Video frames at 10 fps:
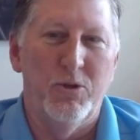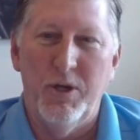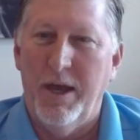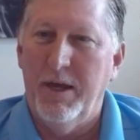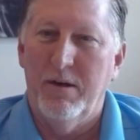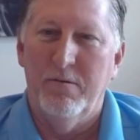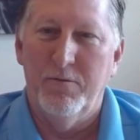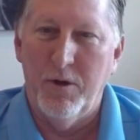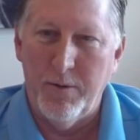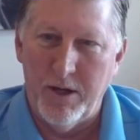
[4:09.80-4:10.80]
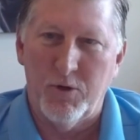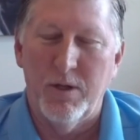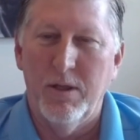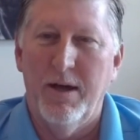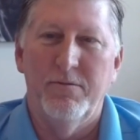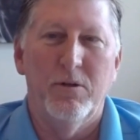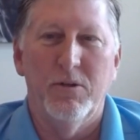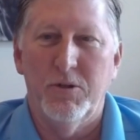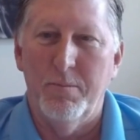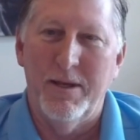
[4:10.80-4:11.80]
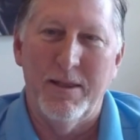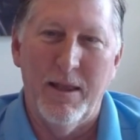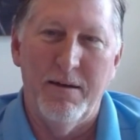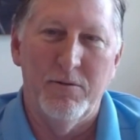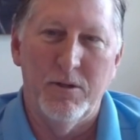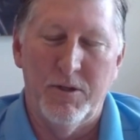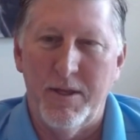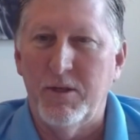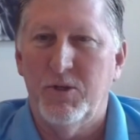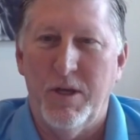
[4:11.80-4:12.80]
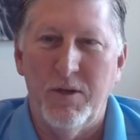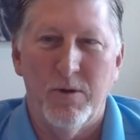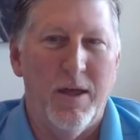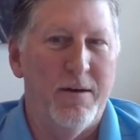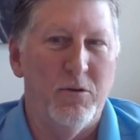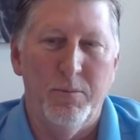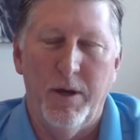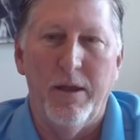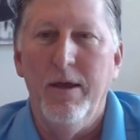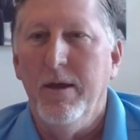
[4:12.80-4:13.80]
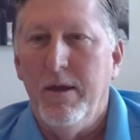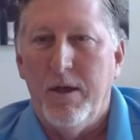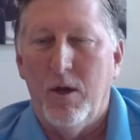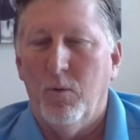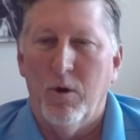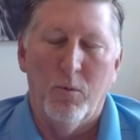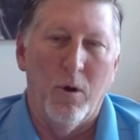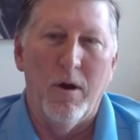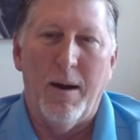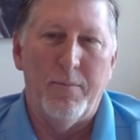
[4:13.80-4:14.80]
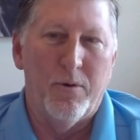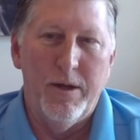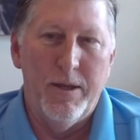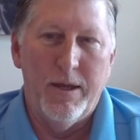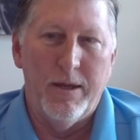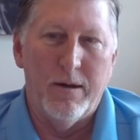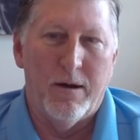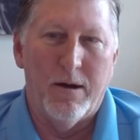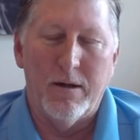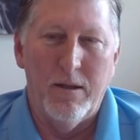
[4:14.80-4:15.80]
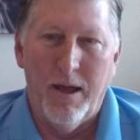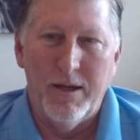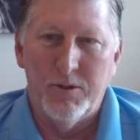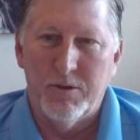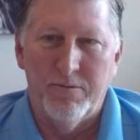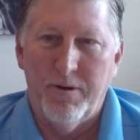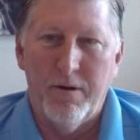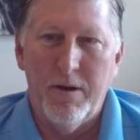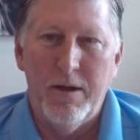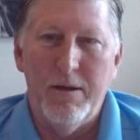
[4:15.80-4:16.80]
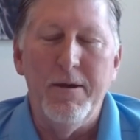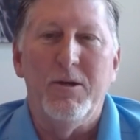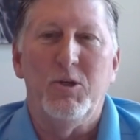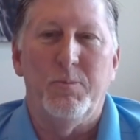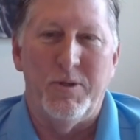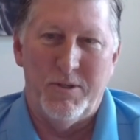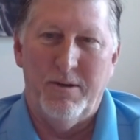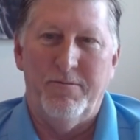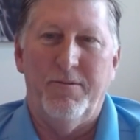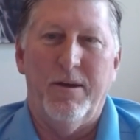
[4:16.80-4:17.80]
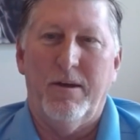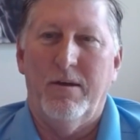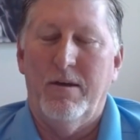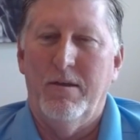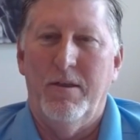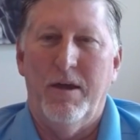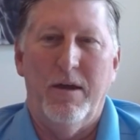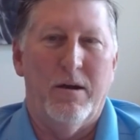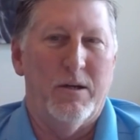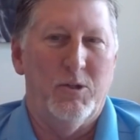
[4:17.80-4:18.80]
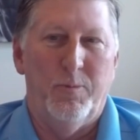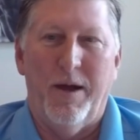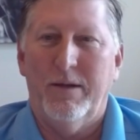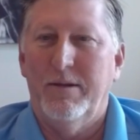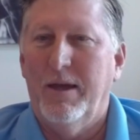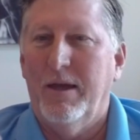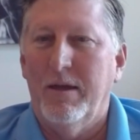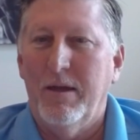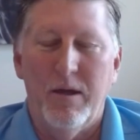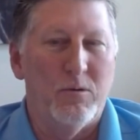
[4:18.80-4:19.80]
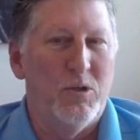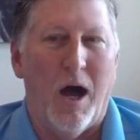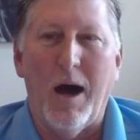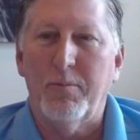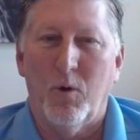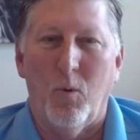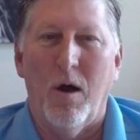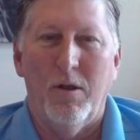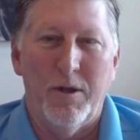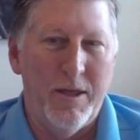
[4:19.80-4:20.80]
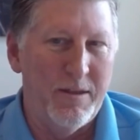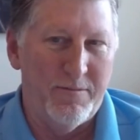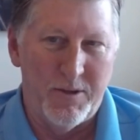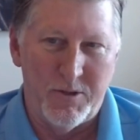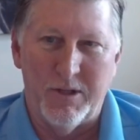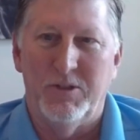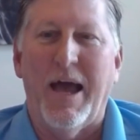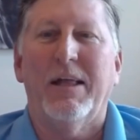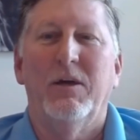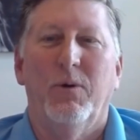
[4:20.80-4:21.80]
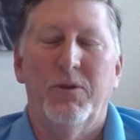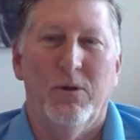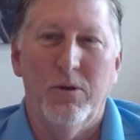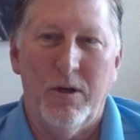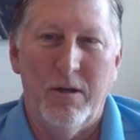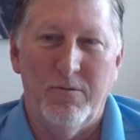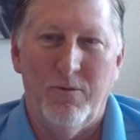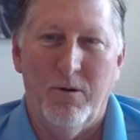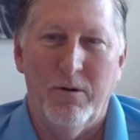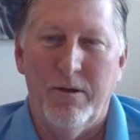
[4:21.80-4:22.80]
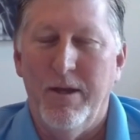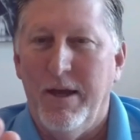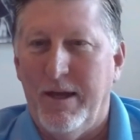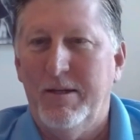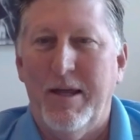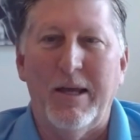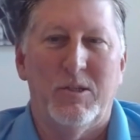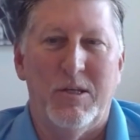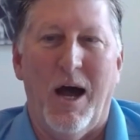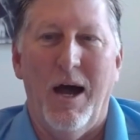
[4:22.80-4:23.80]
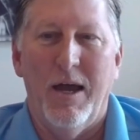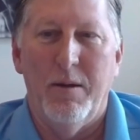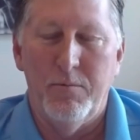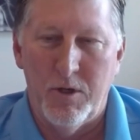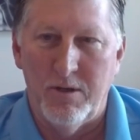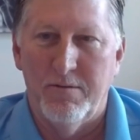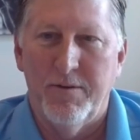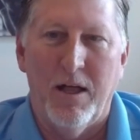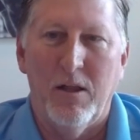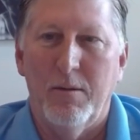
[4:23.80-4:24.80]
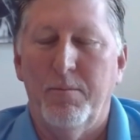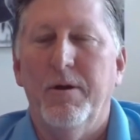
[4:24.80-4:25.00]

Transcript: chain of entry level to mid level to then senior level. But where we're operating, our clients are very specific. They are expecting top quality that fits exactly what they're looking for, and it takes time to develop